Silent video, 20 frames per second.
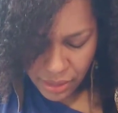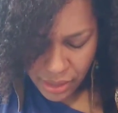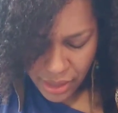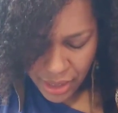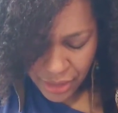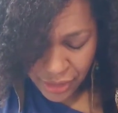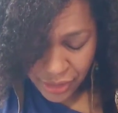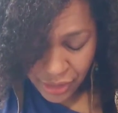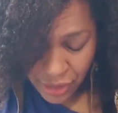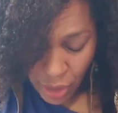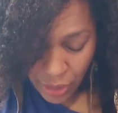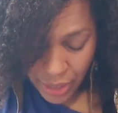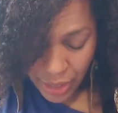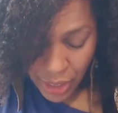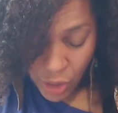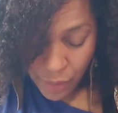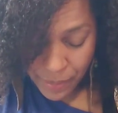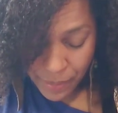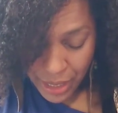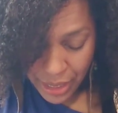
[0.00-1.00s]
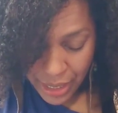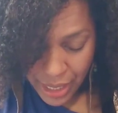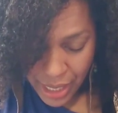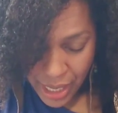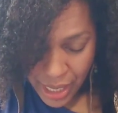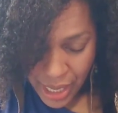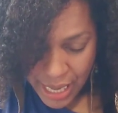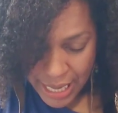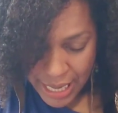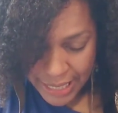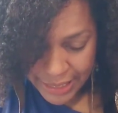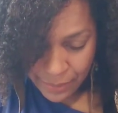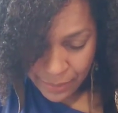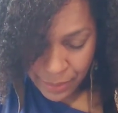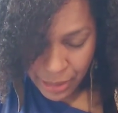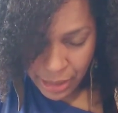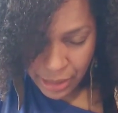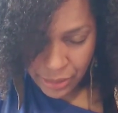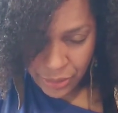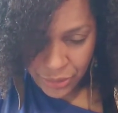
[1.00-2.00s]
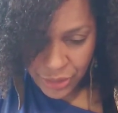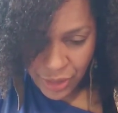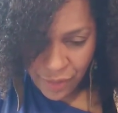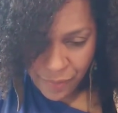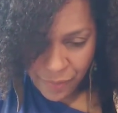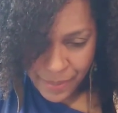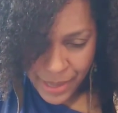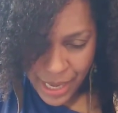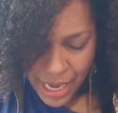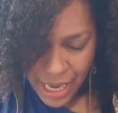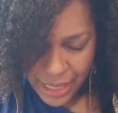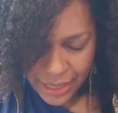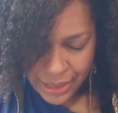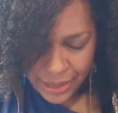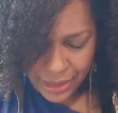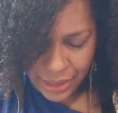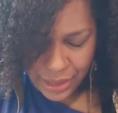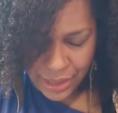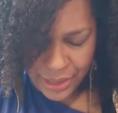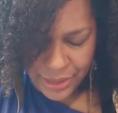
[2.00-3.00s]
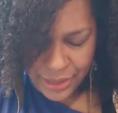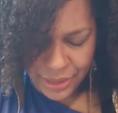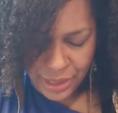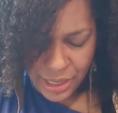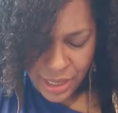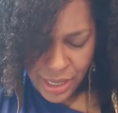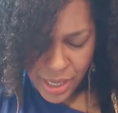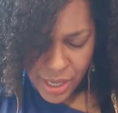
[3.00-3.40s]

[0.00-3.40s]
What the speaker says: And slowly opening the eyes and bringing yourself back into this